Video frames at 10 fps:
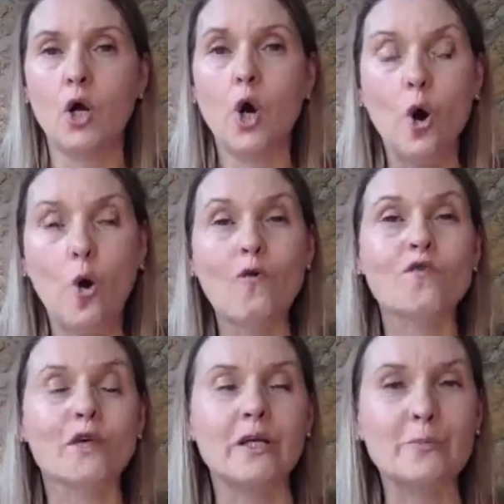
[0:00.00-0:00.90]
of
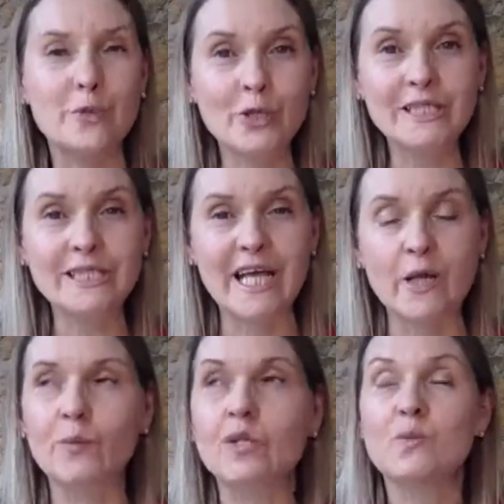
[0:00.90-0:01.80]
the community
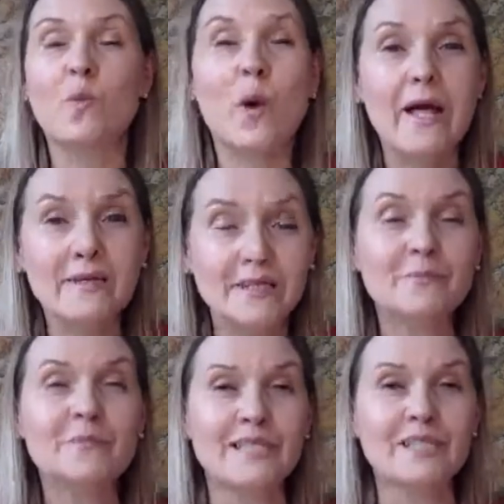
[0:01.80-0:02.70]
and was
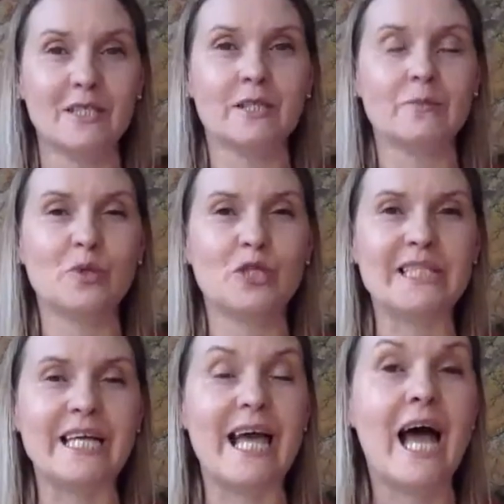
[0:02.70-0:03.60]
welcomed into the community